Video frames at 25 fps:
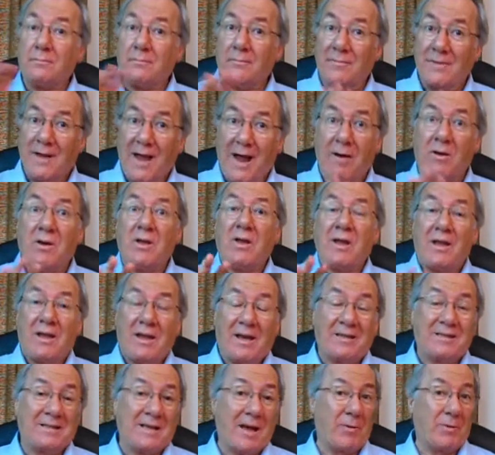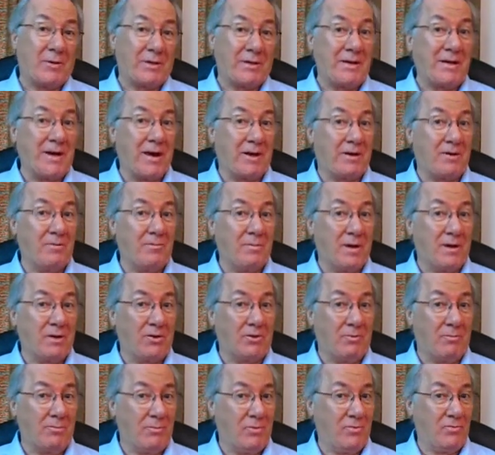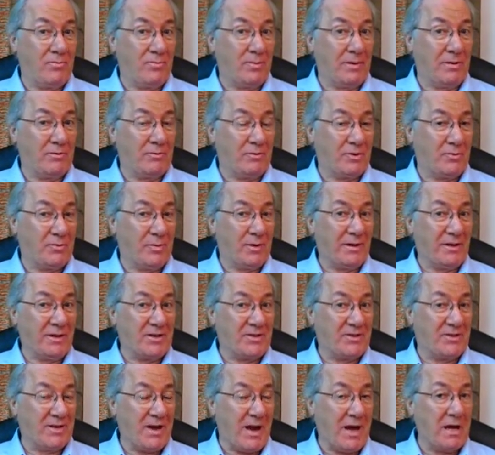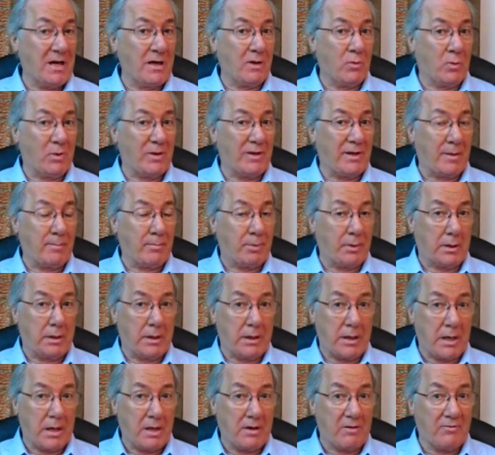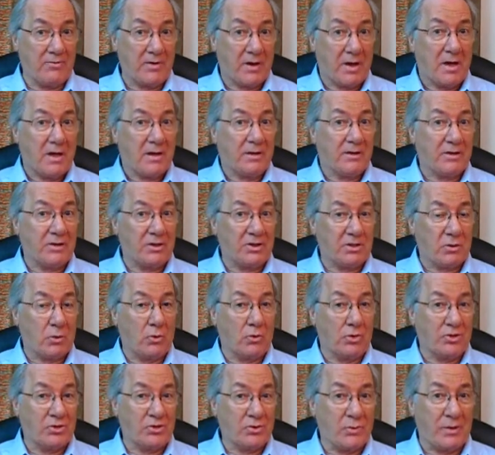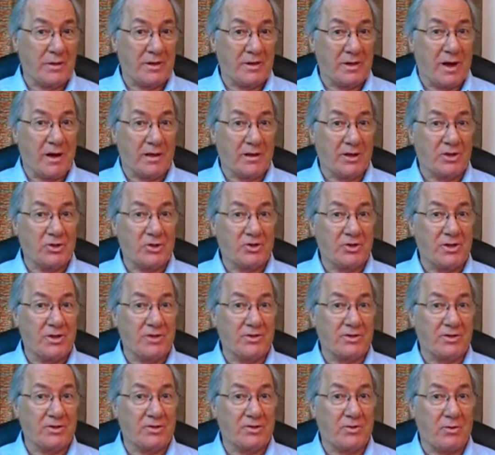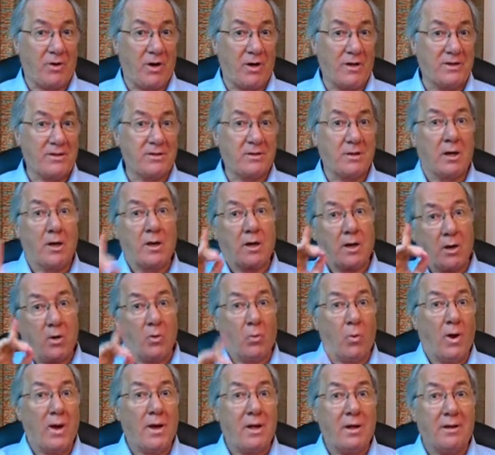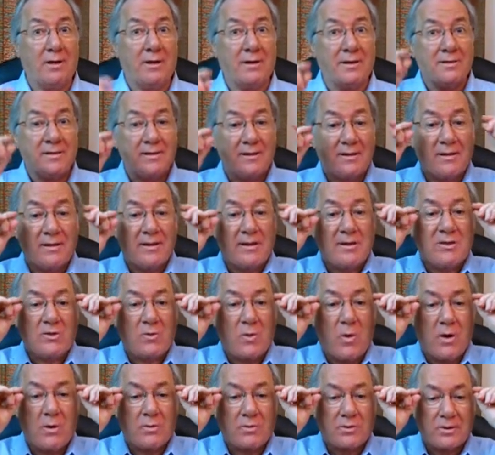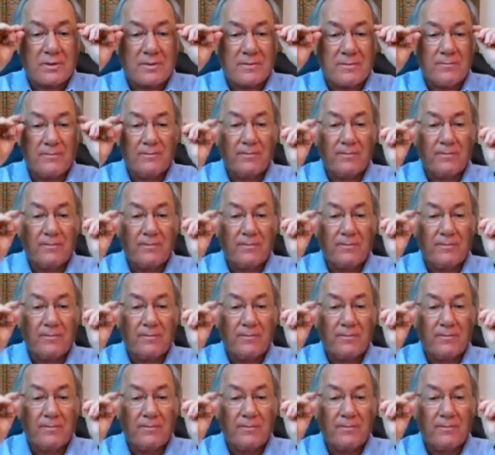Now, is that what the ecumenical movement was really saying and what they believe, that as long as you acknowledge Jesus Christ? Well, listen to these quotes.